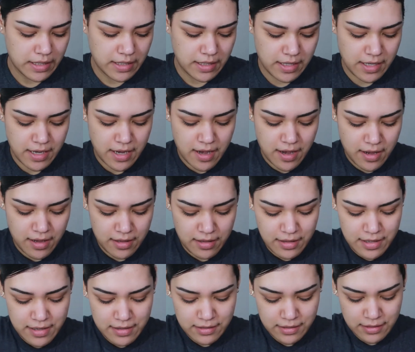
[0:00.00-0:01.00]
yeah,
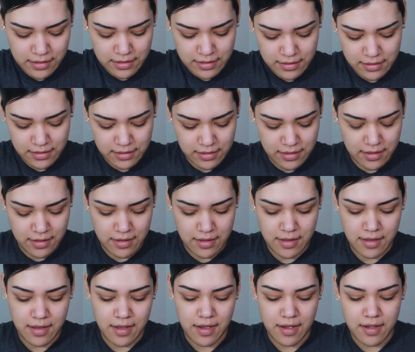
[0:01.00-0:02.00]
let's
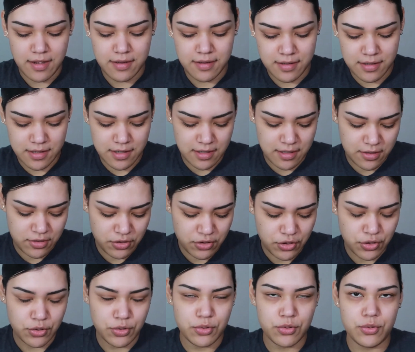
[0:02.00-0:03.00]
get
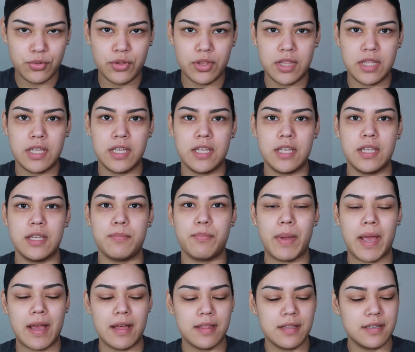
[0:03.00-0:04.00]
into the
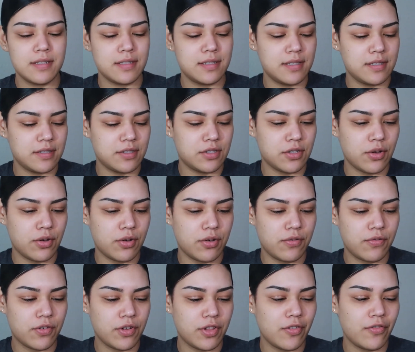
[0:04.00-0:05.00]
palettes. So
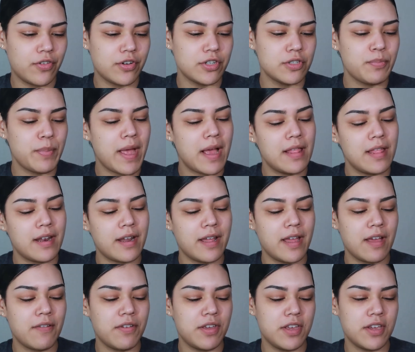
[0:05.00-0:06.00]
for the first palette I
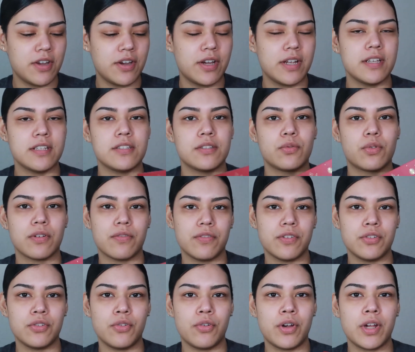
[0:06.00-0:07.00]
have here is
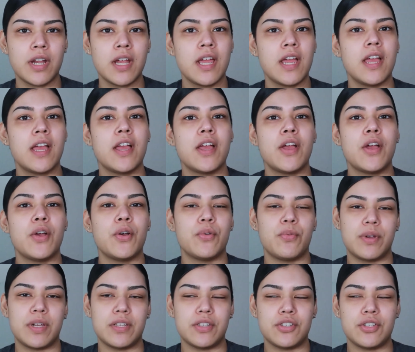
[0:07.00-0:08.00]
Gryffindor,
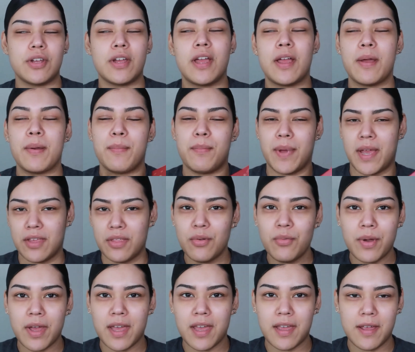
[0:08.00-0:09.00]
which by the
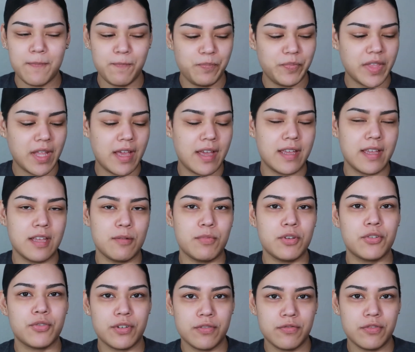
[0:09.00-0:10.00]
way, I am a
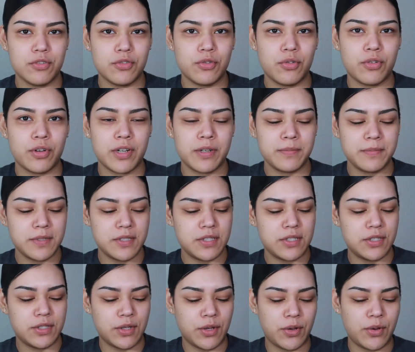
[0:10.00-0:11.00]
Gryffindor.
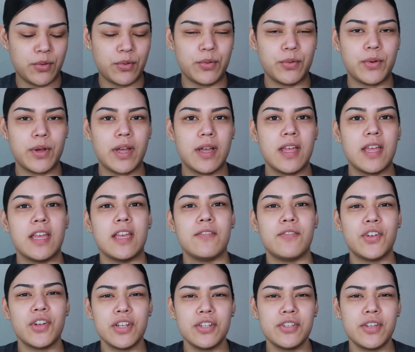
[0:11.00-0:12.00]
So if
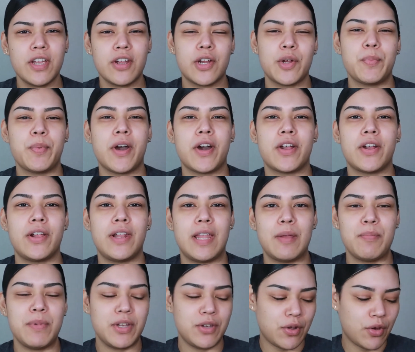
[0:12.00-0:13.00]
you're into Harry Potter, let
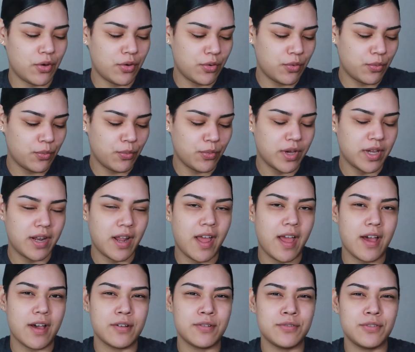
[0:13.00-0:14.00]
me know what
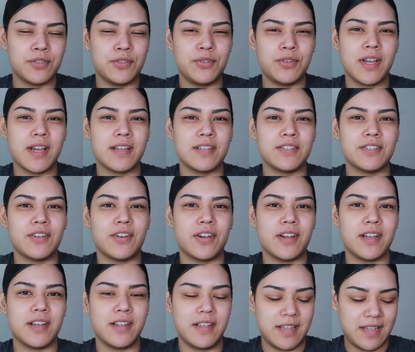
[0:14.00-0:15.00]
house you guys are
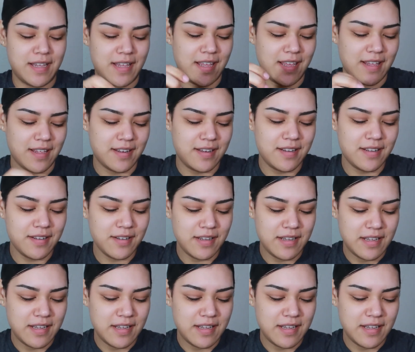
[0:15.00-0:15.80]
in,